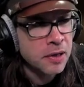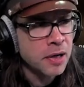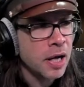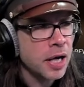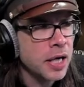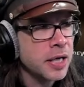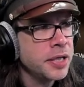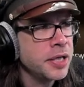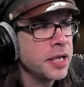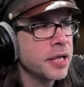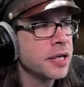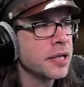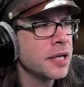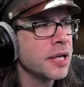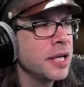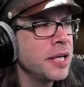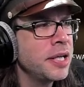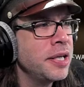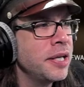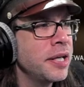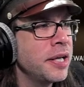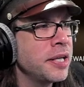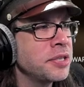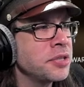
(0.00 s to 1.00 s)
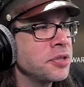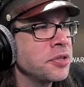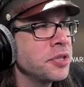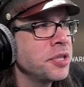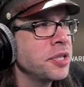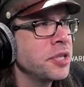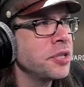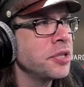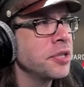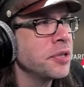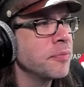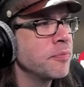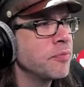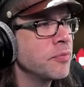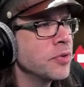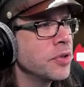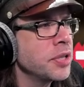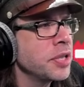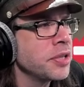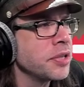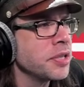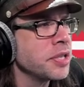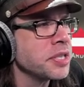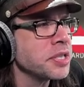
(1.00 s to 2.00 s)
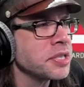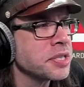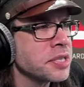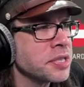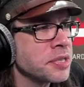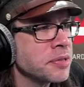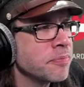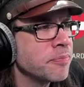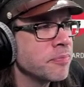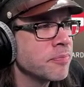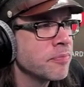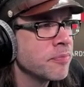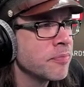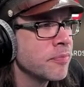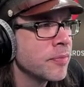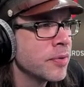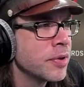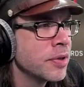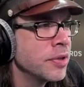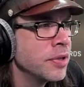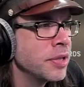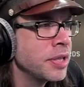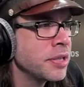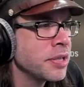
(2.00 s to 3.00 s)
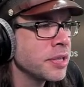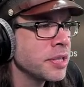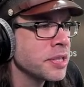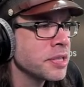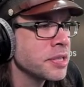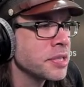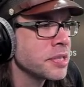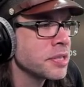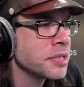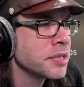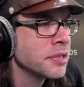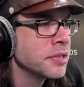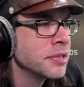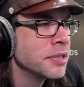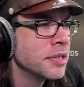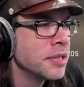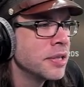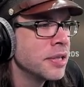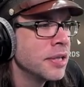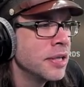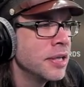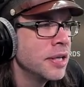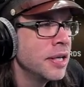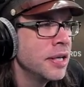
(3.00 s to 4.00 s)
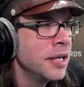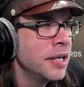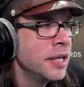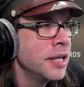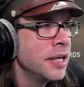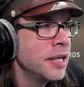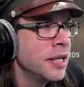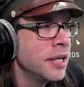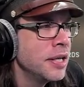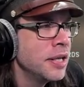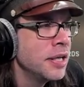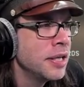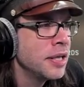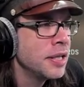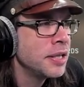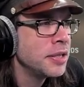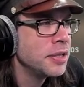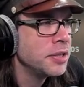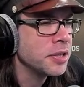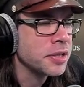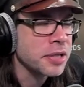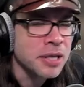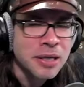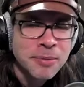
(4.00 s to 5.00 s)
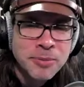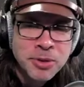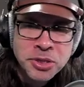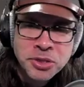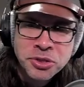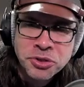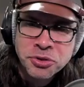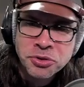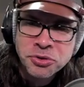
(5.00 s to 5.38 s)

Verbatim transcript: I I actually look at this. Look at this. Look, I'm a